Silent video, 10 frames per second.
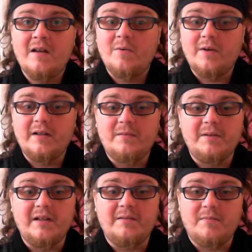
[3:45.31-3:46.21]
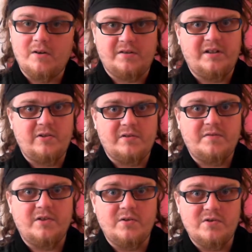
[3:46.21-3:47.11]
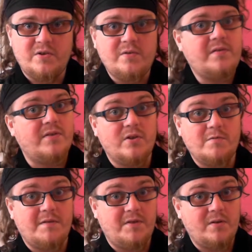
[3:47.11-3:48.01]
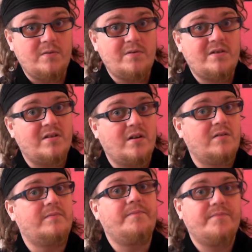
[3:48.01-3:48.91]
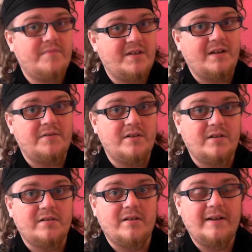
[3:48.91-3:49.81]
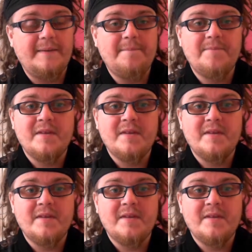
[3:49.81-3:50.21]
will be mostly used for new juice, for new reviews, so self circle there,